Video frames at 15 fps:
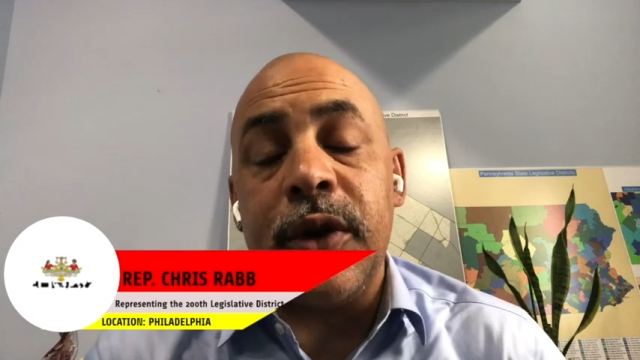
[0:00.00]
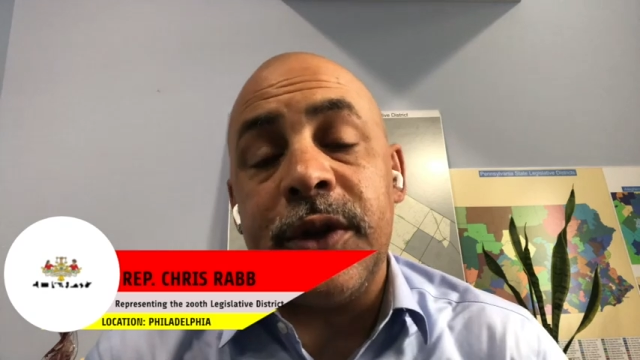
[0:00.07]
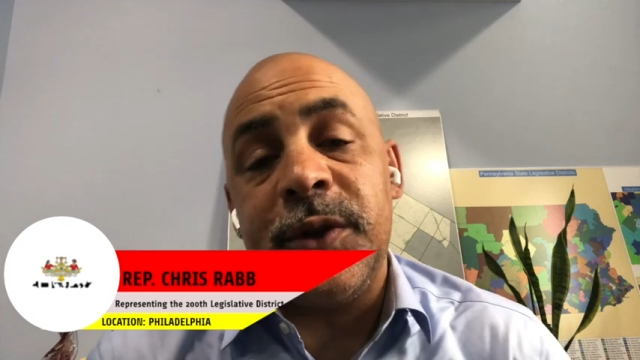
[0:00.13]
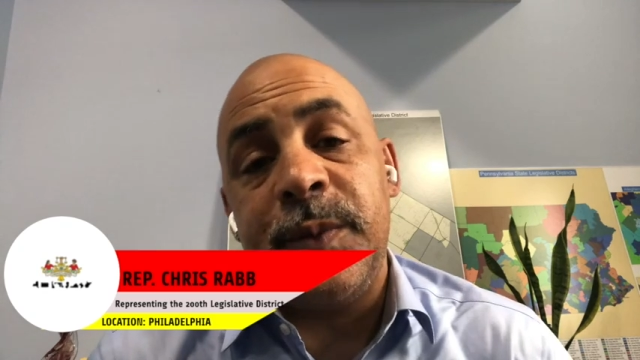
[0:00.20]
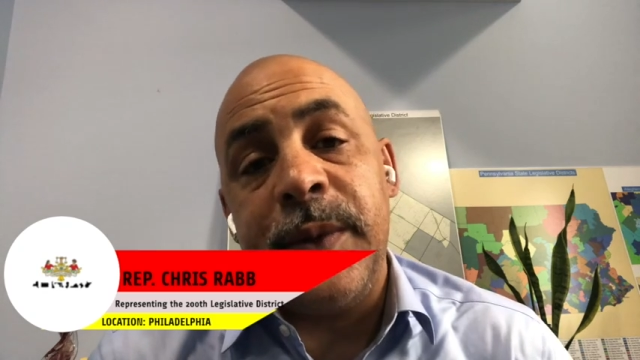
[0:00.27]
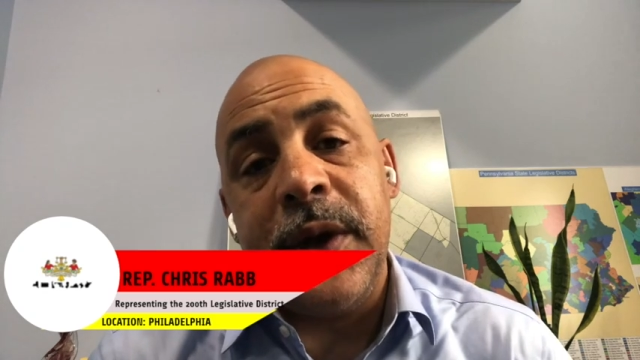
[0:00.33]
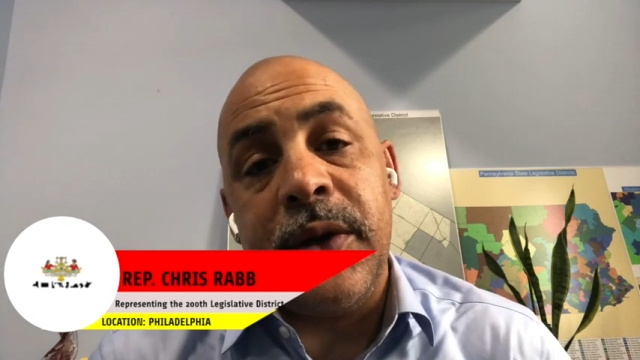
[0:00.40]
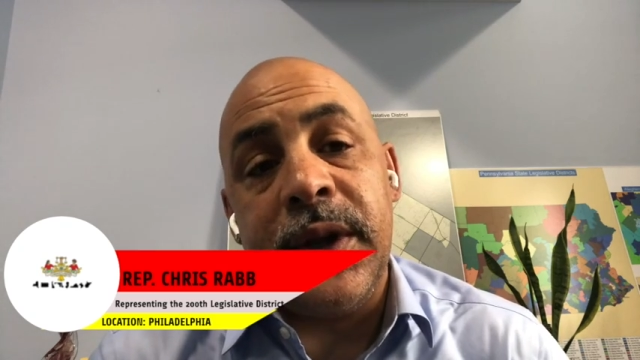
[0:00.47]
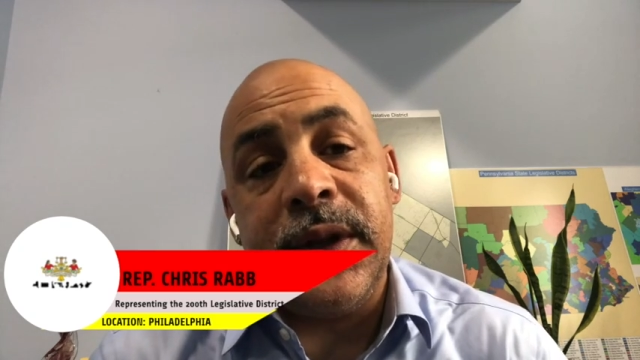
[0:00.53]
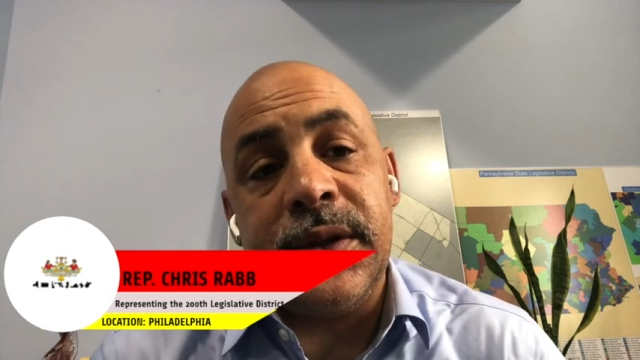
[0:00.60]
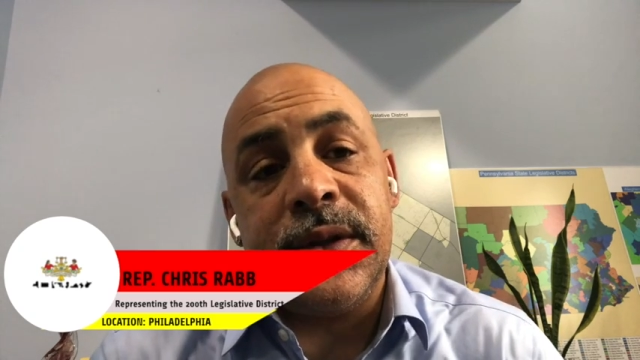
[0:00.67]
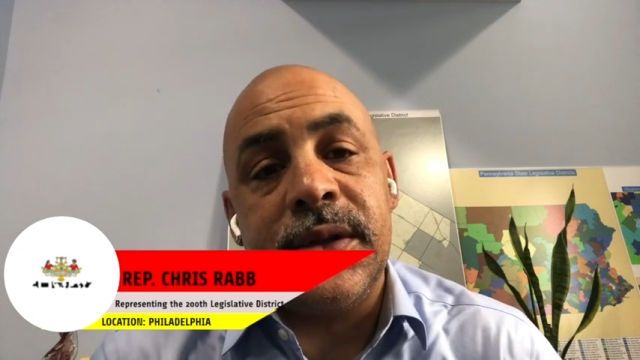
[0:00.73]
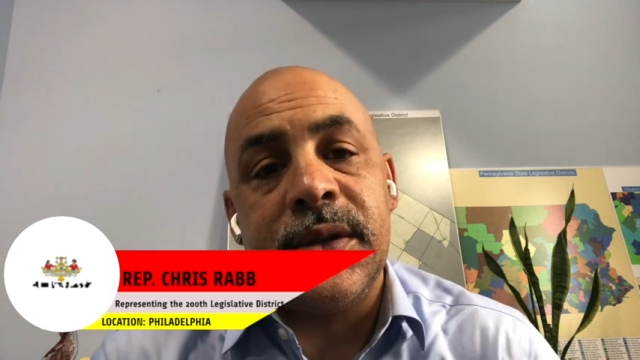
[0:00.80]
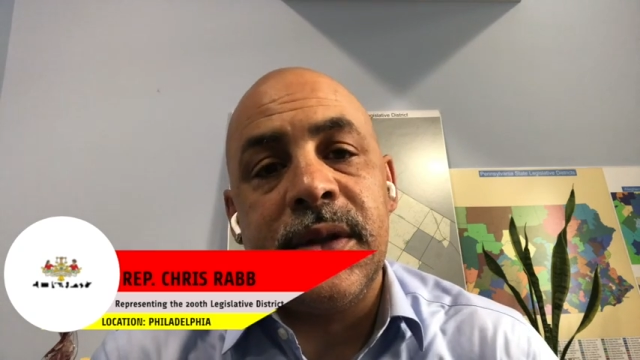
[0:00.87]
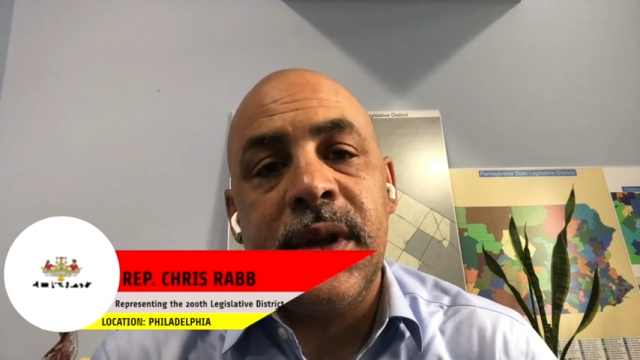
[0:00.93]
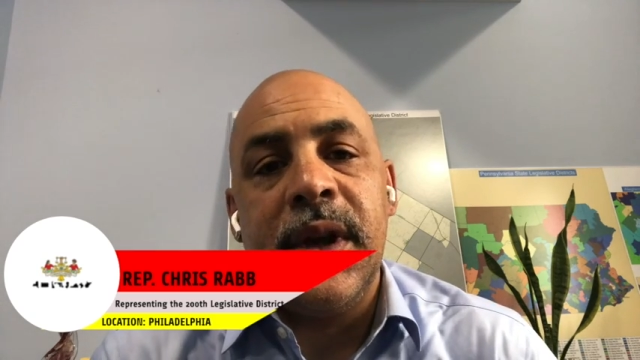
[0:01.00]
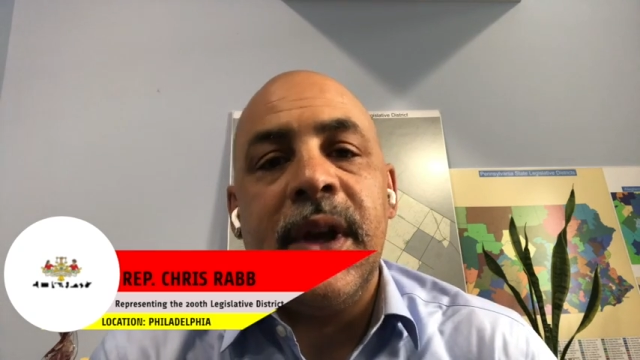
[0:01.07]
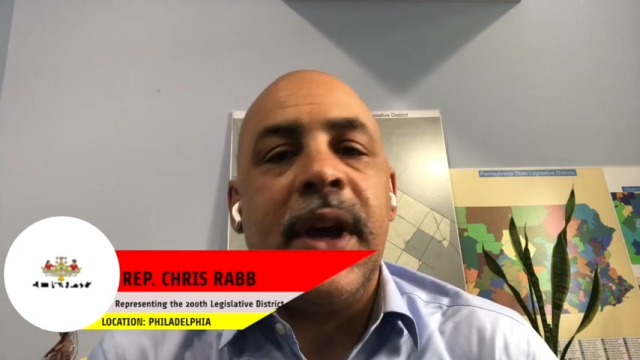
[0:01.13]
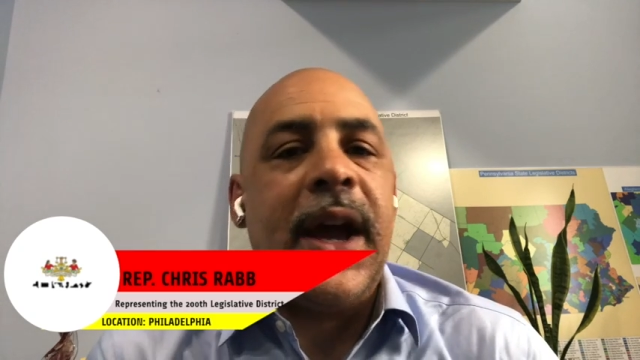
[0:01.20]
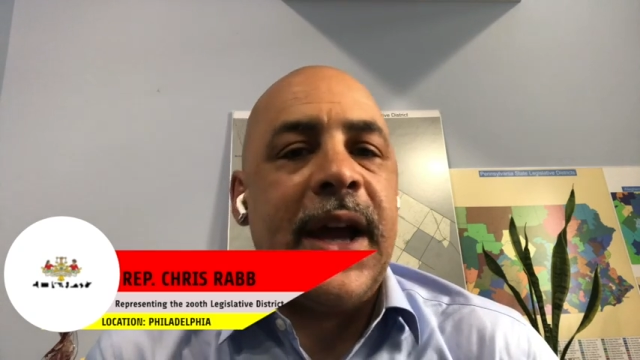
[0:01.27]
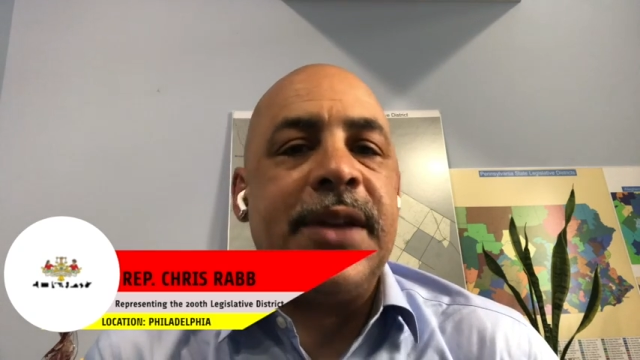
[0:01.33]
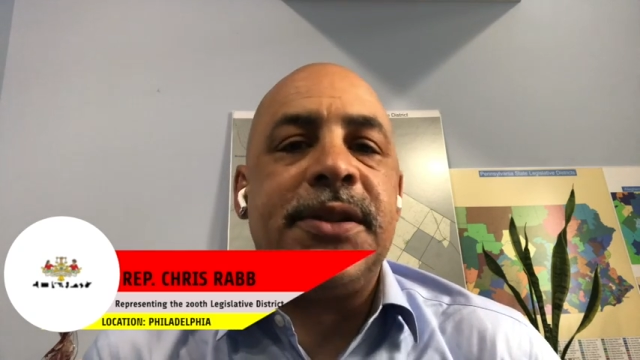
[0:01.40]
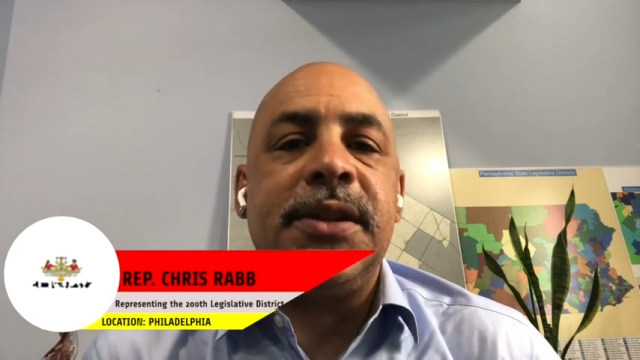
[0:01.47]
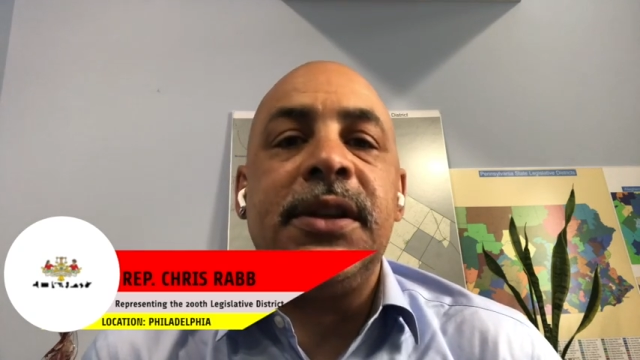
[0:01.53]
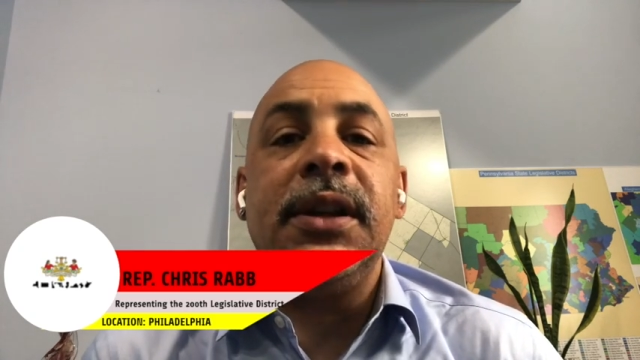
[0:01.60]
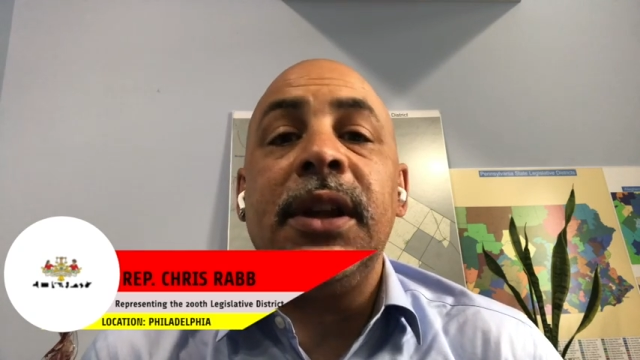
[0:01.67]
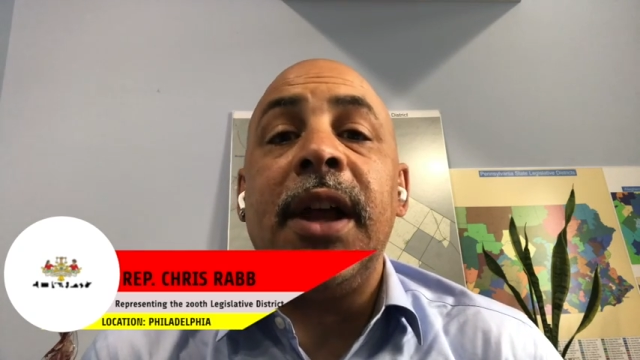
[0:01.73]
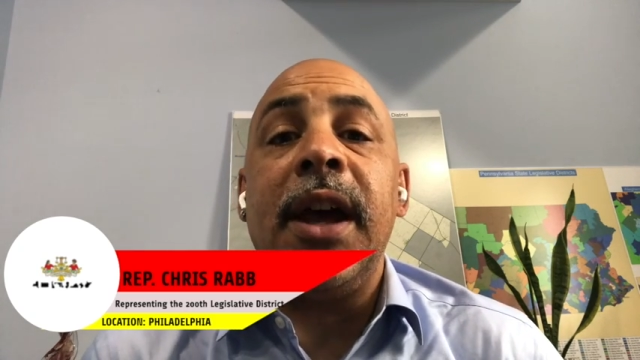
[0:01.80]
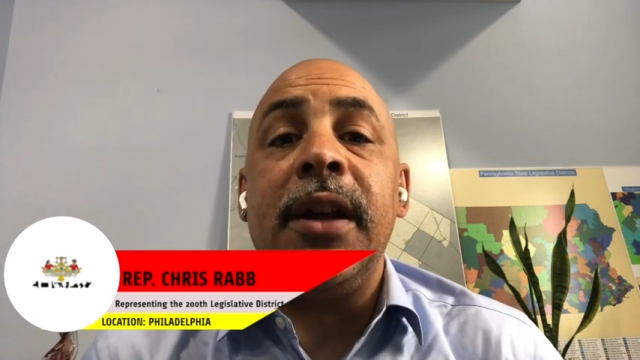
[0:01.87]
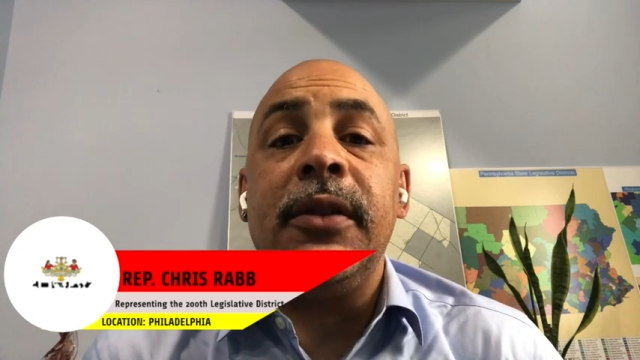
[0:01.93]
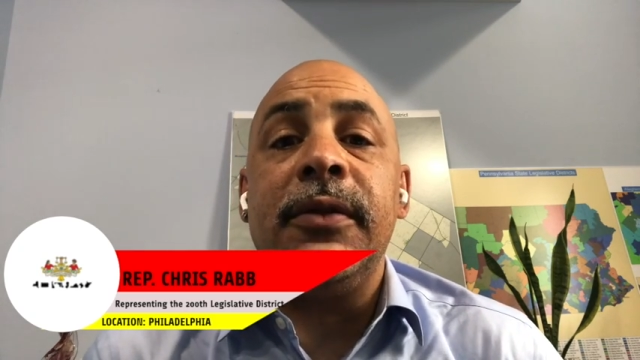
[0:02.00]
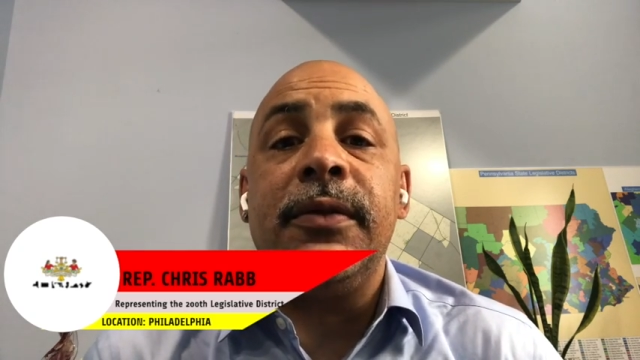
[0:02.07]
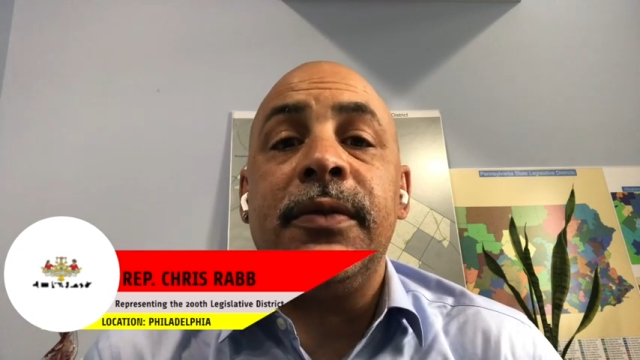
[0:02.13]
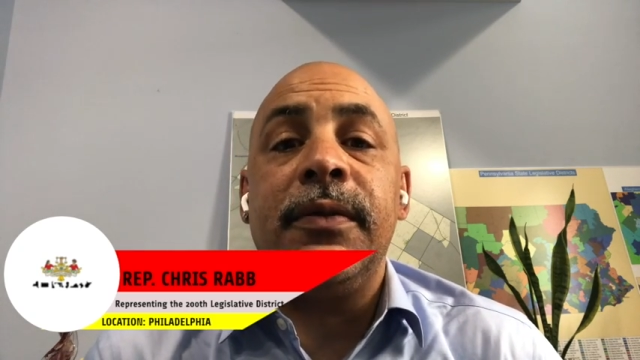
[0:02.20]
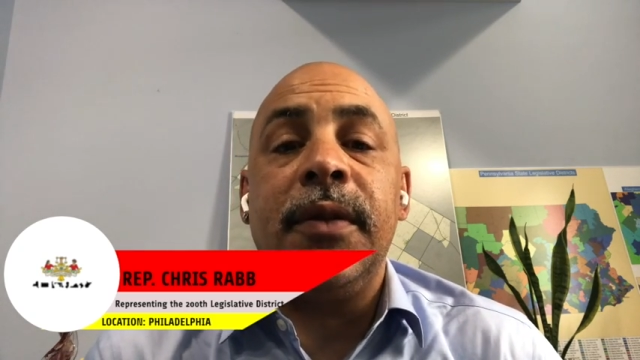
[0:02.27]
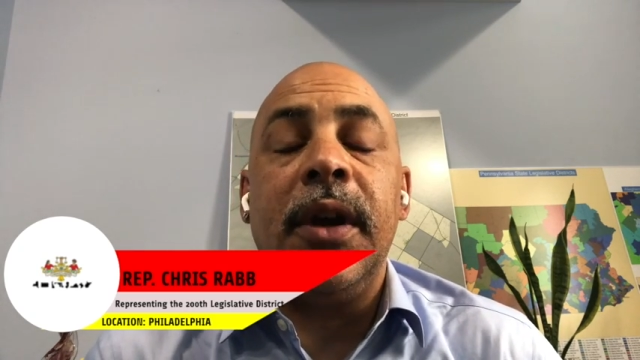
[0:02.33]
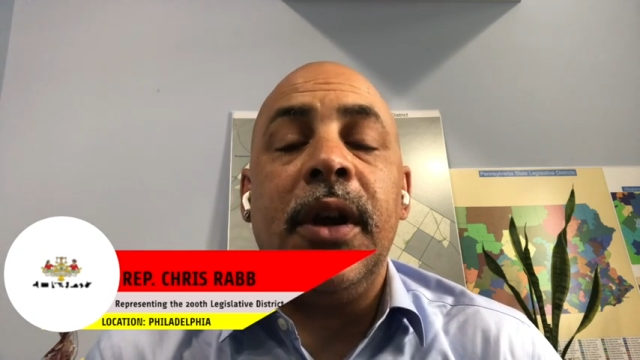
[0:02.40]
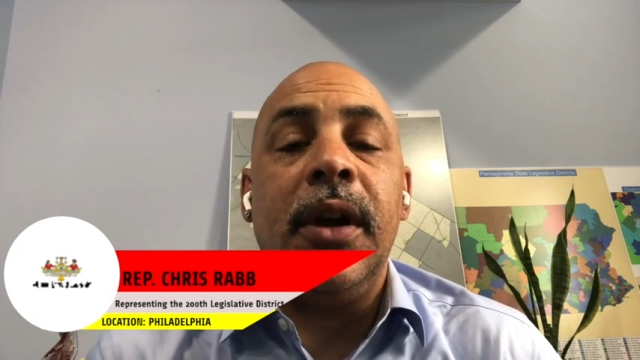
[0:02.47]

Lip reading: experience, I see a lot of